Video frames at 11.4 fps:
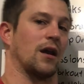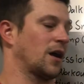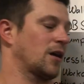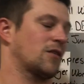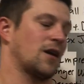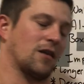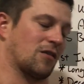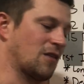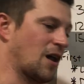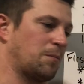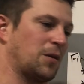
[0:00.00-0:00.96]
Like I said, it's
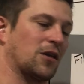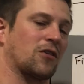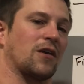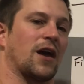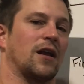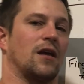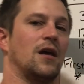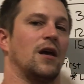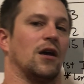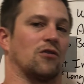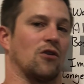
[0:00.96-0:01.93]
not a big set.
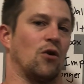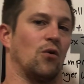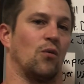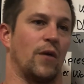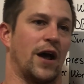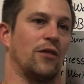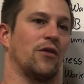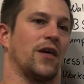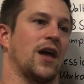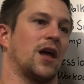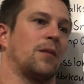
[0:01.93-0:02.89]
So rather
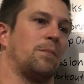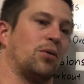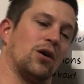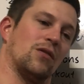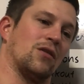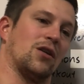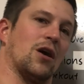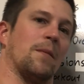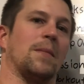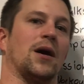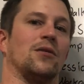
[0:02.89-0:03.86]
than putting the
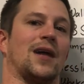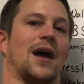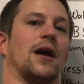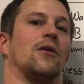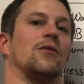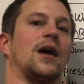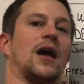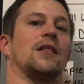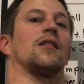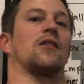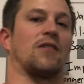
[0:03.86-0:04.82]
dumbbell down and
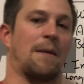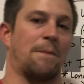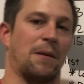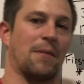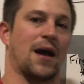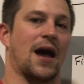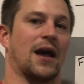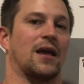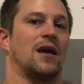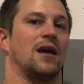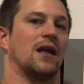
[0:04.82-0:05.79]
then stepping
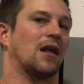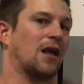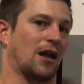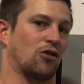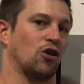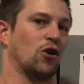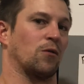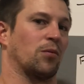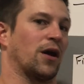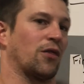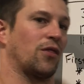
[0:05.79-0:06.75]
back, catching your
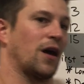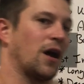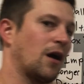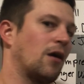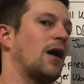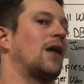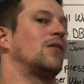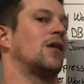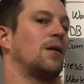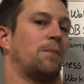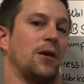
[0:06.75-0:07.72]
breath there, and
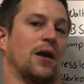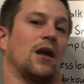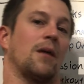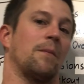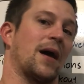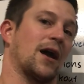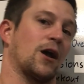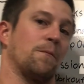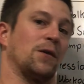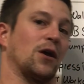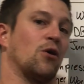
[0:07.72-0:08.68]
then picking it back
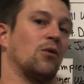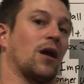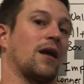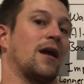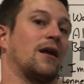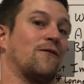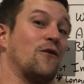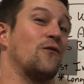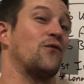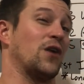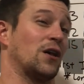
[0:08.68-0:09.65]
up and going again, if you
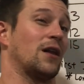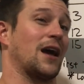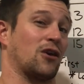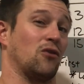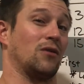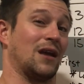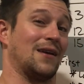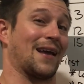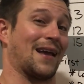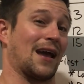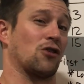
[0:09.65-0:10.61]
feel like you need to
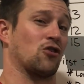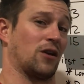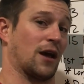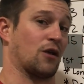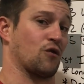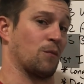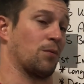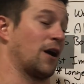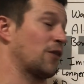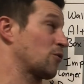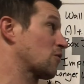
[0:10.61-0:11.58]
catch an extra
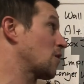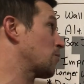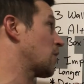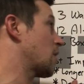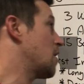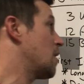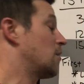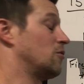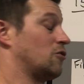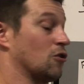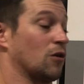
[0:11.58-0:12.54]
breath or something,
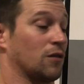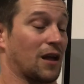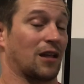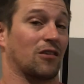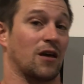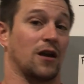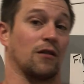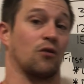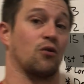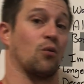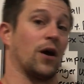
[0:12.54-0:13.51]
during that set of
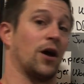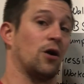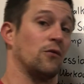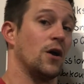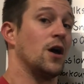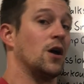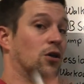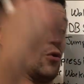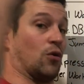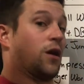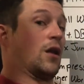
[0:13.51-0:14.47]
12,
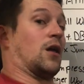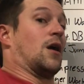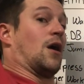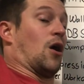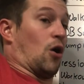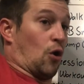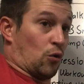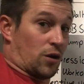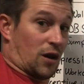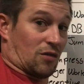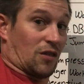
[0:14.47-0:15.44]
you can hold
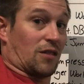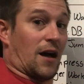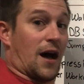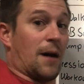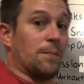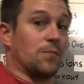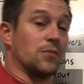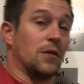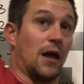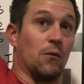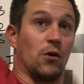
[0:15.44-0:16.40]
it at the top,
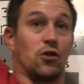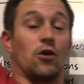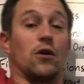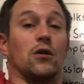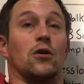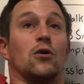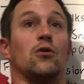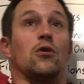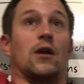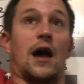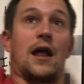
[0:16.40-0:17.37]
and what you can do,
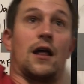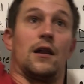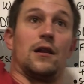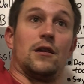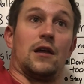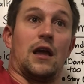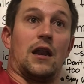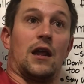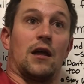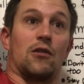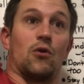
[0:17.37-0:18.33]
you can kind of lean
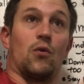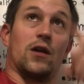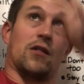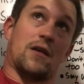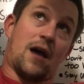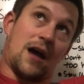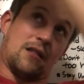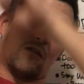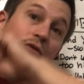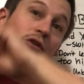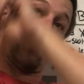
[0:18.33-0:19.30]
into one side
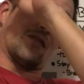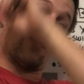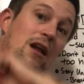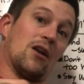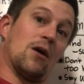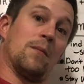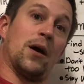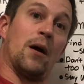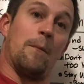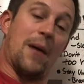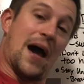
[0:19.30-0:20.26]
so that you get that
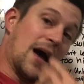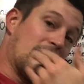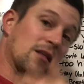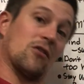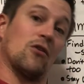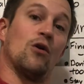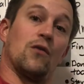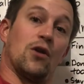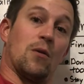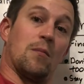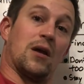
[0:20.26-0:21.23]
dumbbell balanced over
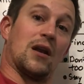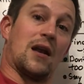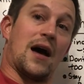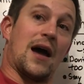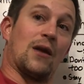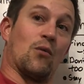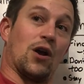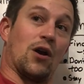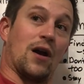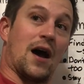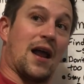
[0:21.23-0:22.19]
your midline where
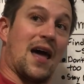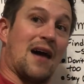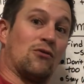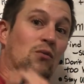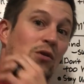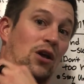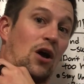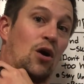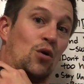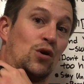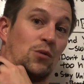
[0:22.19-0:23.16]
you're not having to really
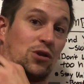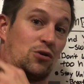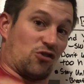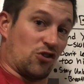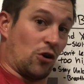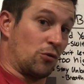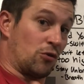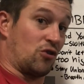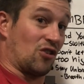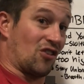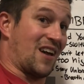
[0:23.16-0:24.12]
hold it with your shoulders.
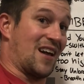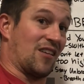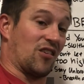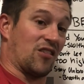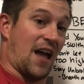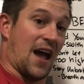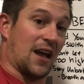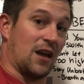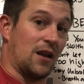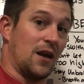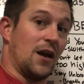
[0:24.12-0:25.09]
You can just kind of stack it.